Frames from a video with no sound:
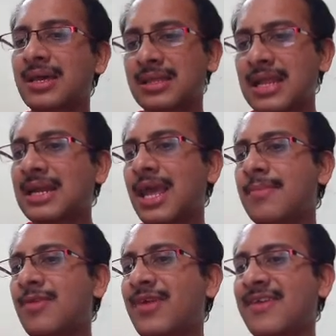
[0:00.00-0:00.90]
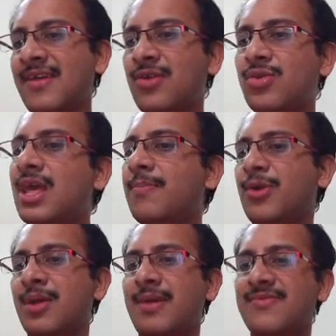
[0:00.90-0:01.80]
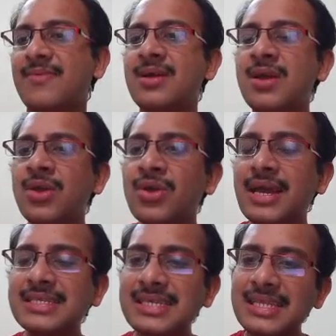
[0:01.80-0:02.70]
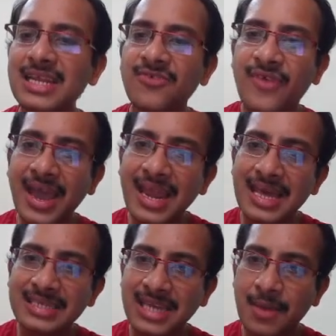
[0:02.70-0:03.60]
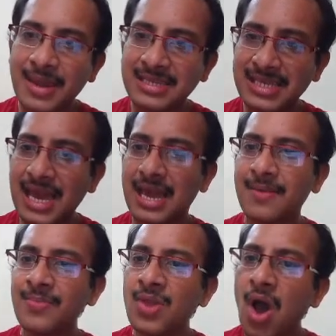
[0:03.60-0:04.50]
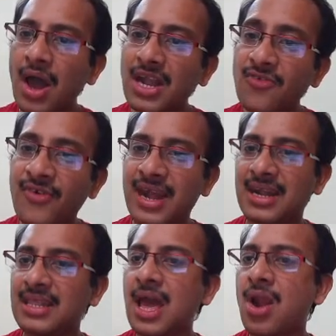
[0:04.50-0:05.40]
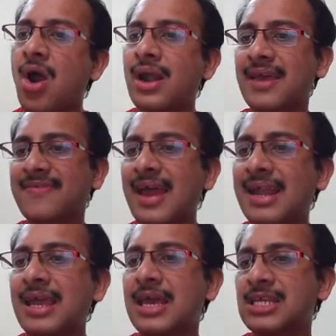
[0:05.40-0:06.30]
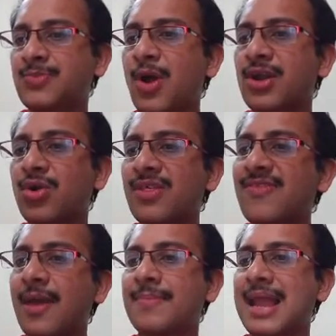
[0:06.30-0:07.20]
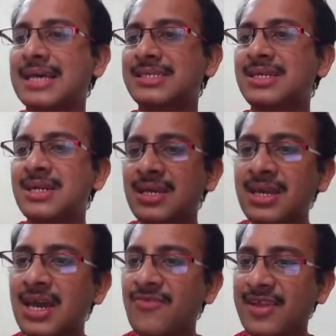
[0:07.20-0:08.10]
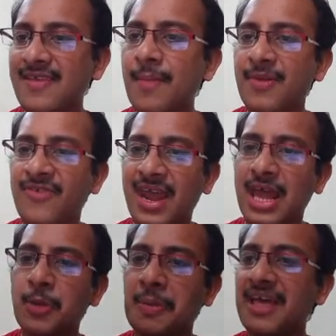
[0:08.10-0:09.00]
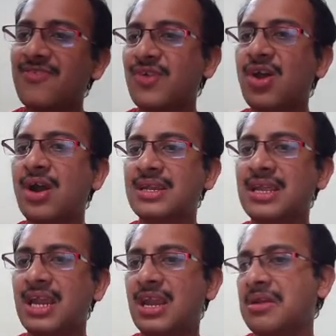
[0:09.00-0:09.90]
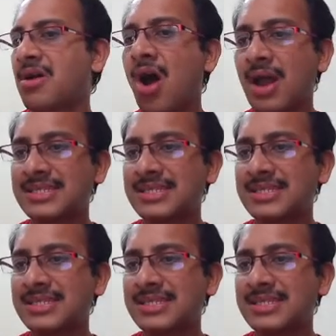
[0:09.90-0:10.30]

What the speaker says: that label we assign to the input image. You can see that the 5 nearest neighbors here are different. They are not exactly corresponding to the same class. Here, for example, for aeroplanes, we got the horse